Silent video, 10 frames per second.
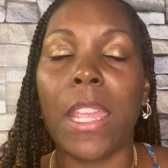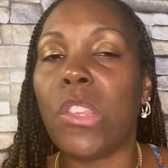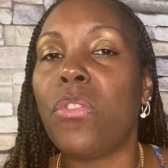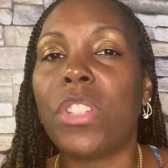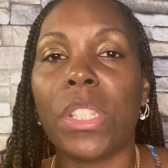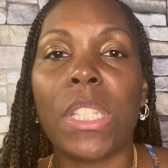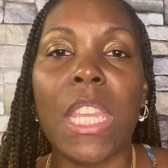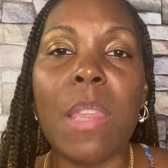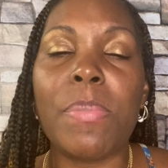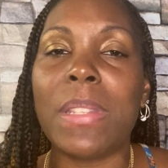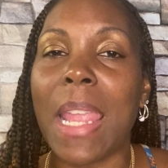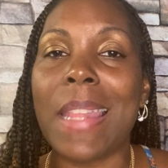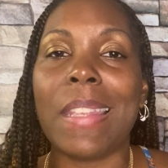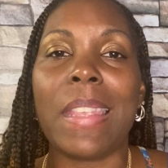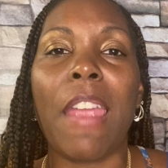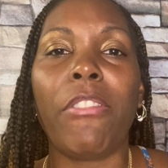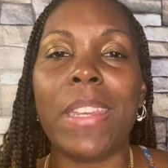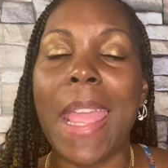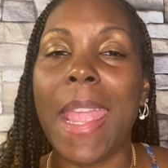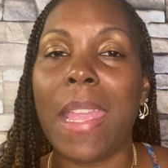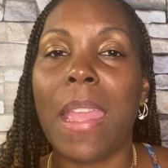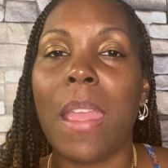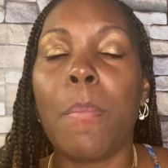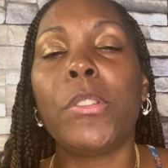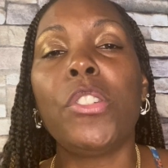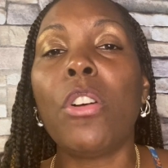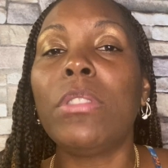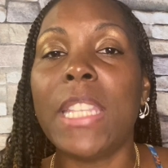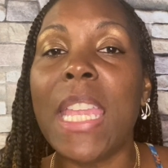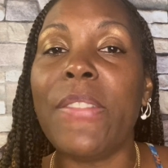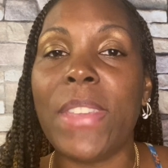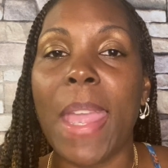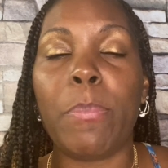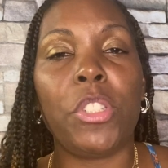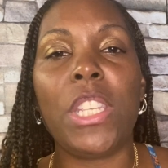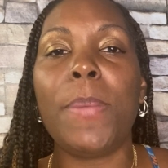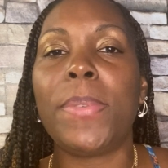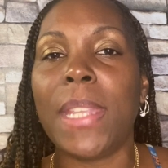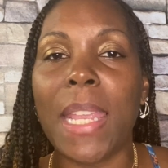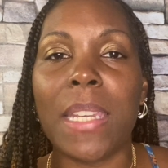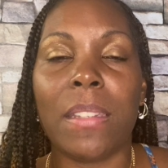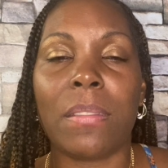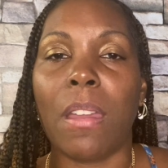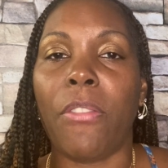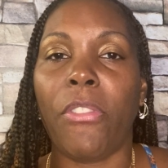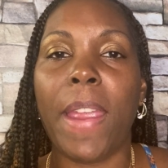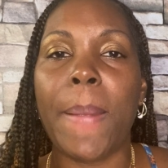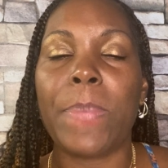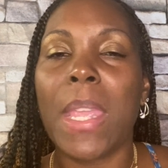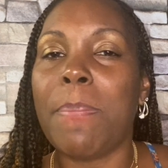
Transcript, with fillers: And you just keep saying this every day, but you don't leave yet, but you keep saying this stuff, right?